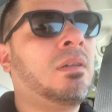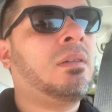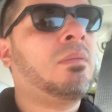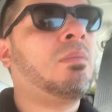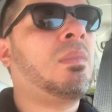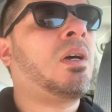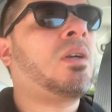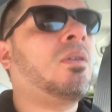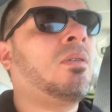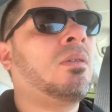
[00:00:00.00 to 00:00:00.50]

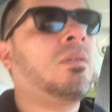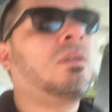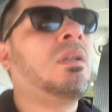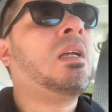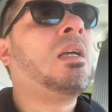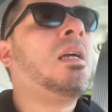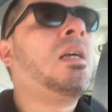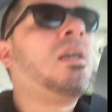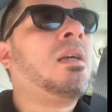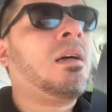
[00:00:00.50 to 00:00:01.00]
Model
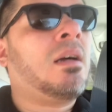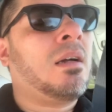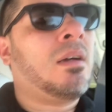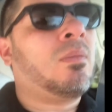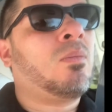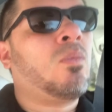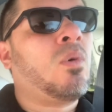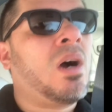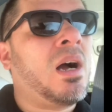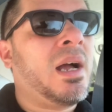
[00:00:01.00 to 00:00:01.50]
uh,
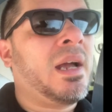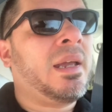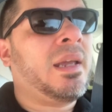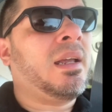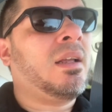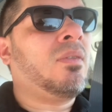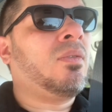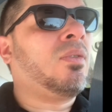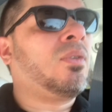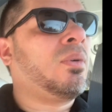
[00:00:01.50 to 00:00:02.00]
Y
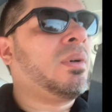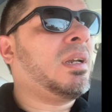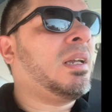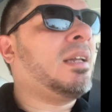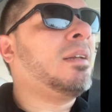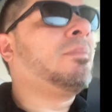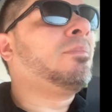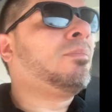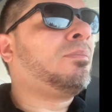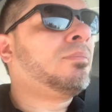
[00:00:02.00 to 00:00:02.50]
and
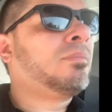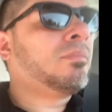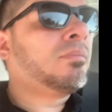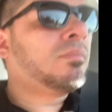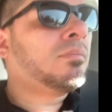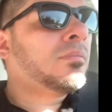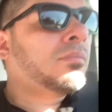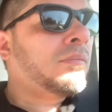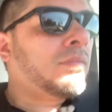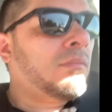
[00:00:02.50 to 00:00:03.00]
three.
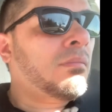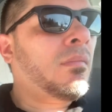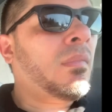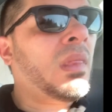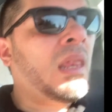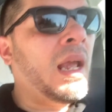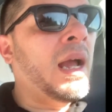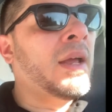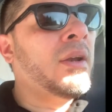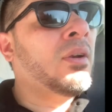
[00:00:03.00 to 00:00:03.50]

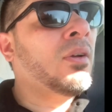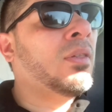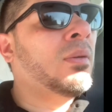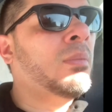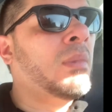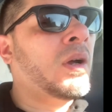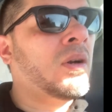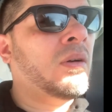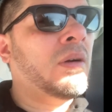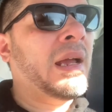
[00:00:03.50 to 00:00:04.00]
I know the
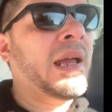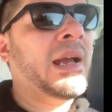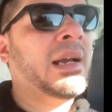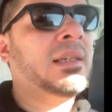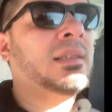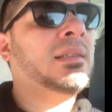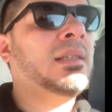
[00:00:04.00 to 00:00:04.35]
Model X